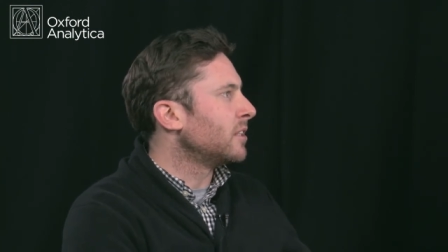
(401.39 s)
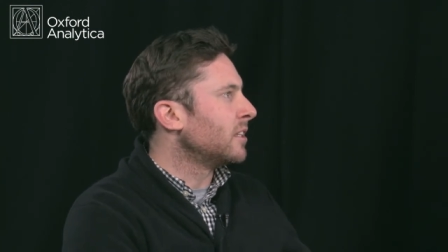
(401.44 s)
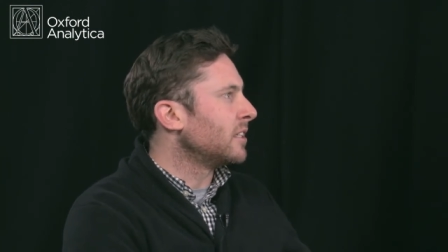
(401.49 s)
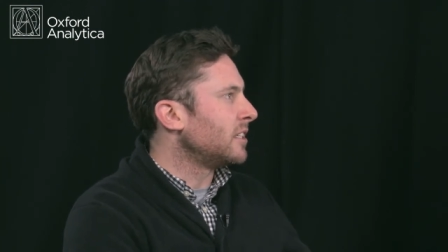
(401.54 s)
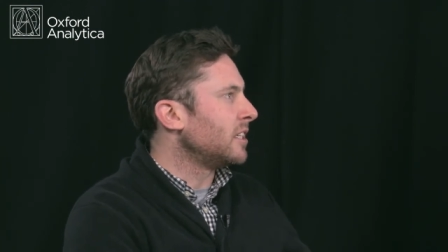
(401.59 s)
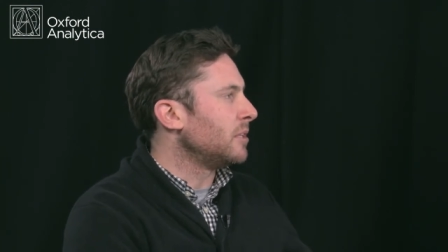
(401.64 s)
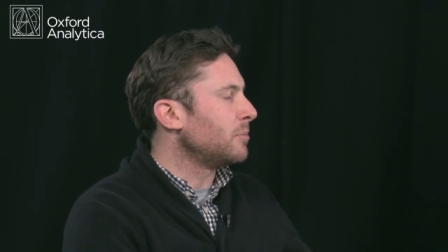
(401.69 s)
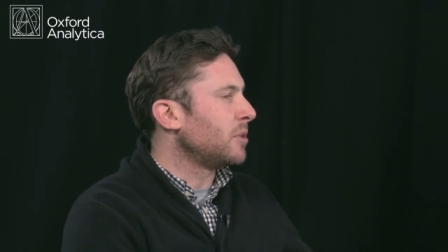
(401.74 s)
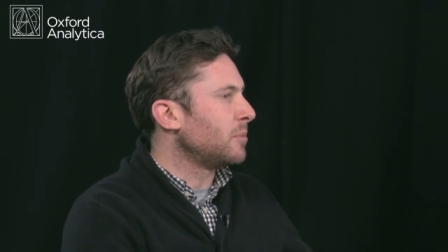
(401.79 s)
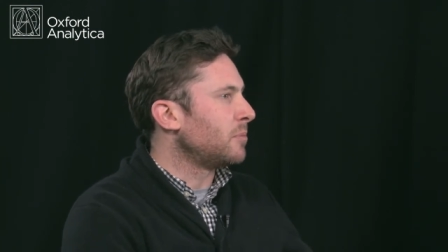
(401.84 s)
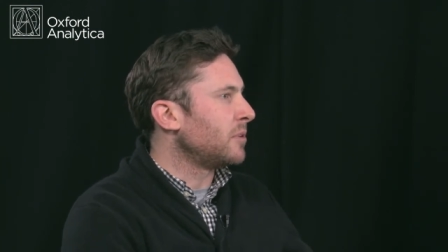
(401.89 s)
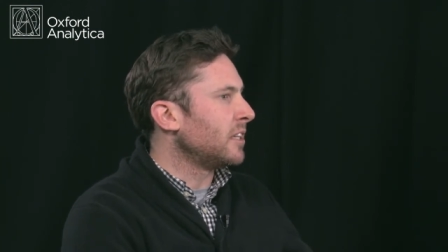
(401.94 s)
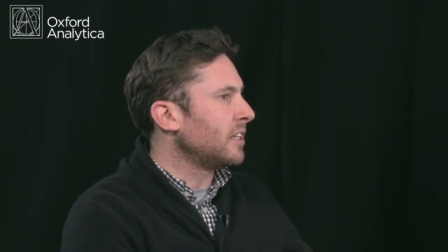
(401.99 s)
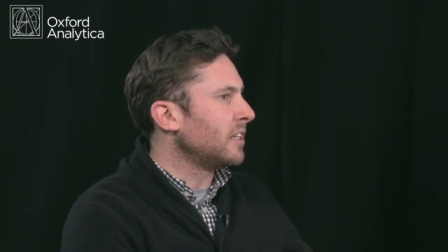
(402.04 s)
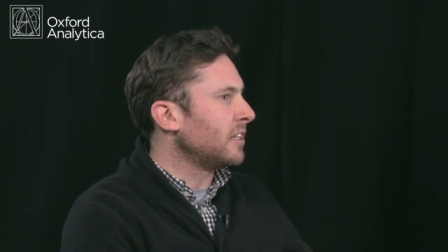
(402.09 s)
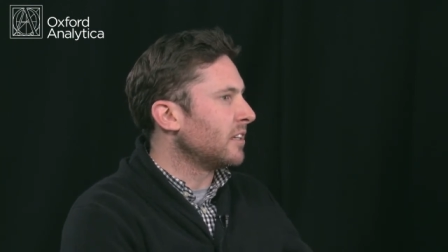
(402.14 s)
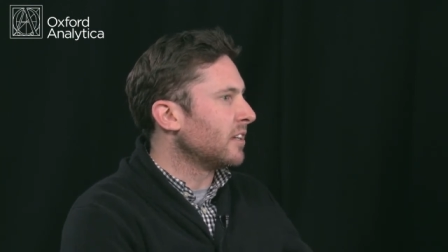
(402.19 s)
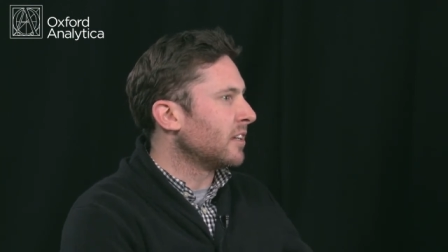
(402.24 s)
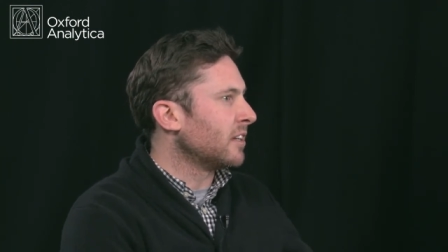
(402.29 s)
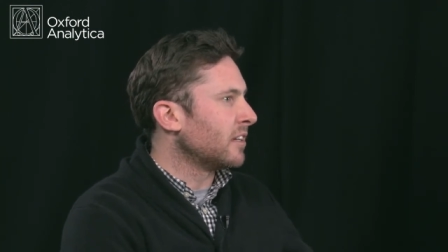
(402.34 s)
the
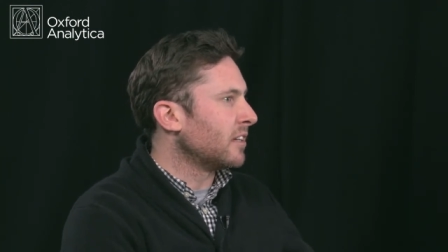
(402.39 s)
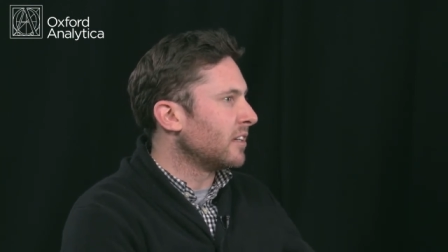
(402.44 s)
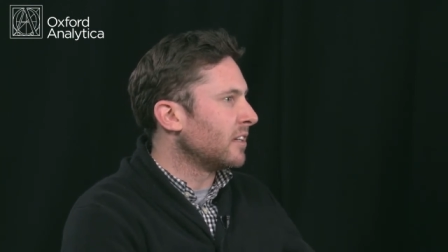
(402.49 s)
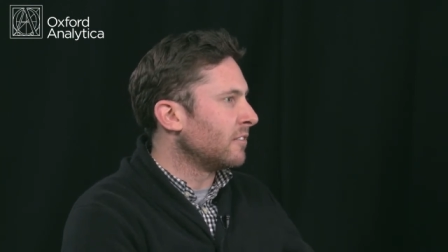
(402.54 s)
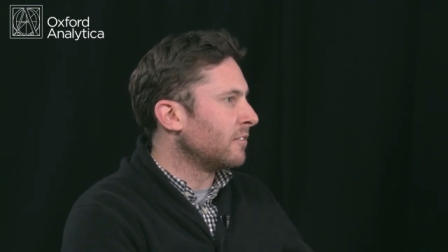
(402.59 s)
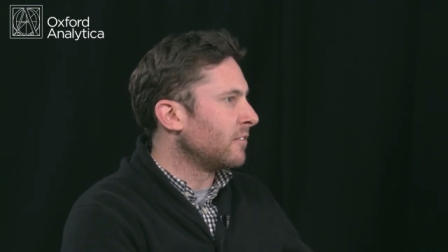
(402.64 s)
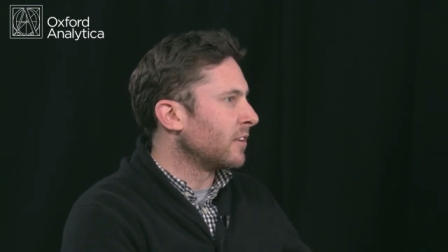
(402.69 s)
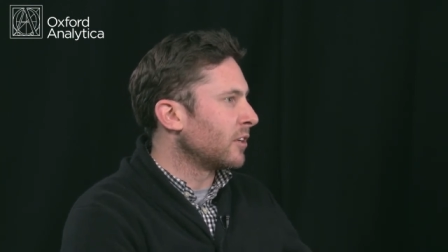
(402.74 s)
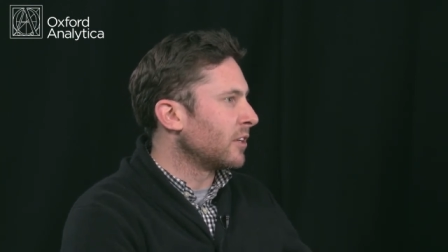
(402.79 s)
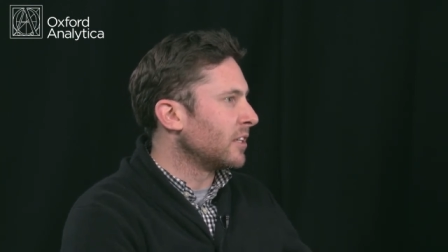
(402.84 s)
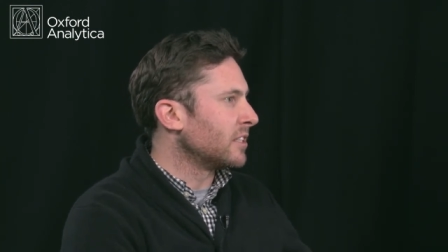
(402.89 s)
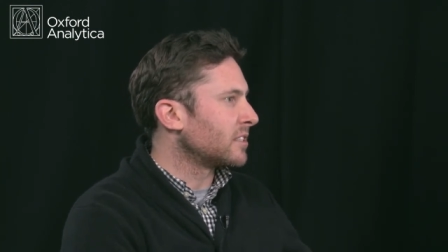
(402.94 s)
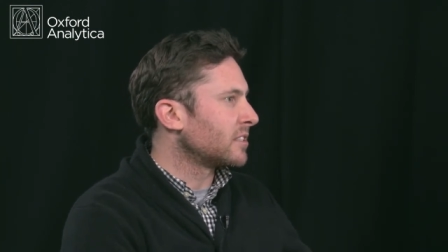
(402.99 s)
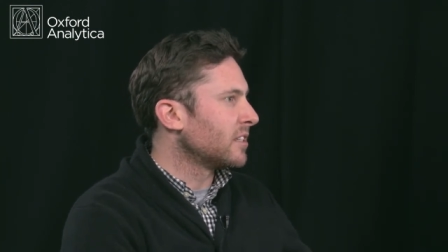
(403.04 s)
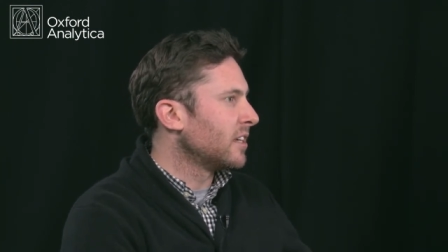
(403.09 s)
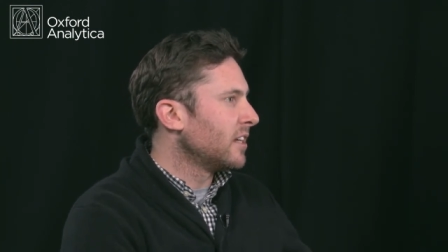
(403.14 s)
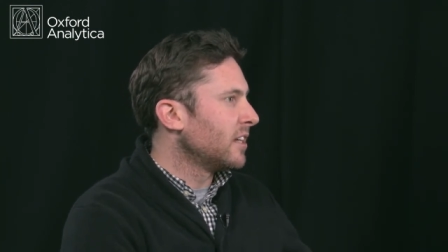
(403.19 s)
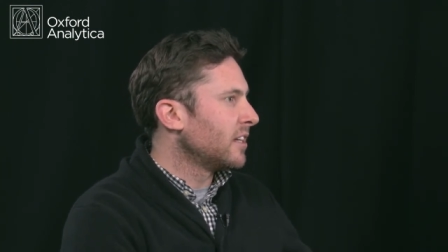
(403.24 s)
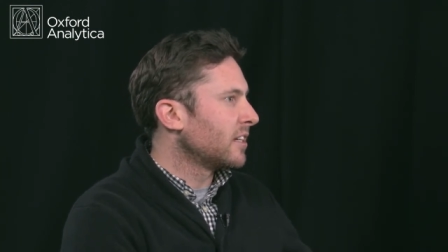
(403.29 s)
TPP uh, in various